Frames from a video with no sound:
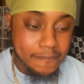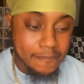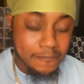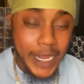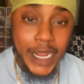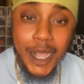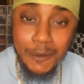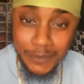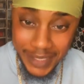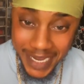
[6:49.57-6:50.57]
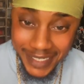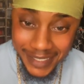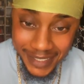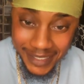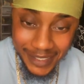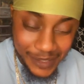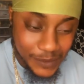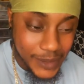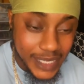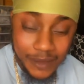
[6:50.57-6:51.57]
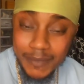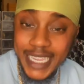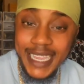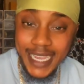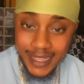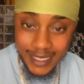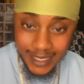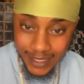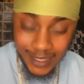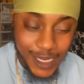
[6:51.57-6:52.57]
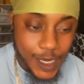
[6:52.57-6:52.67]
my complications with my catheter